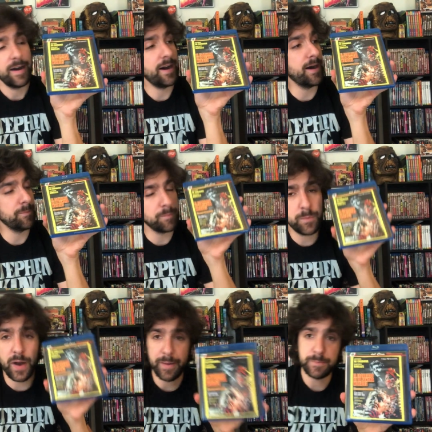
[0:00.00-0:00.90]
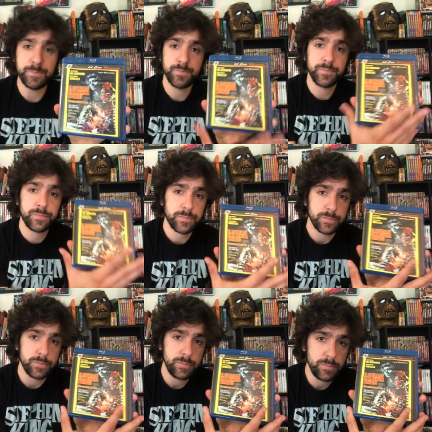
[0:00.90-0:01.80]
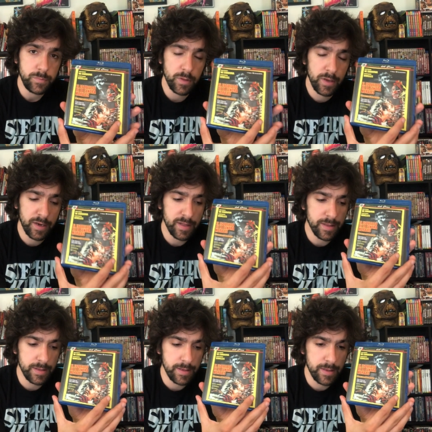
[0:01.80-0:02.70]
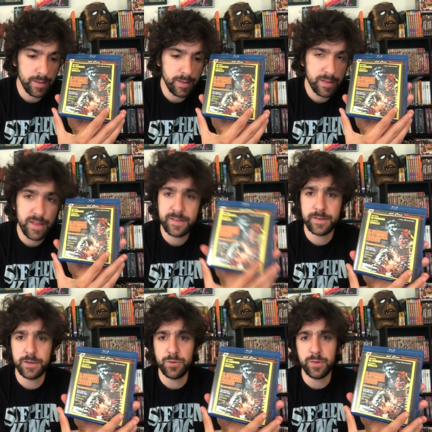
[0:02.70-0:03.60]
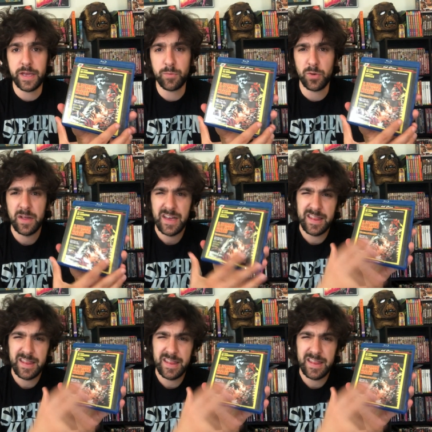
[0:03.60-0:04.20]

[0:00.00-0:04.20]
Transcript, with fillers: Um, but uh, this is a new label.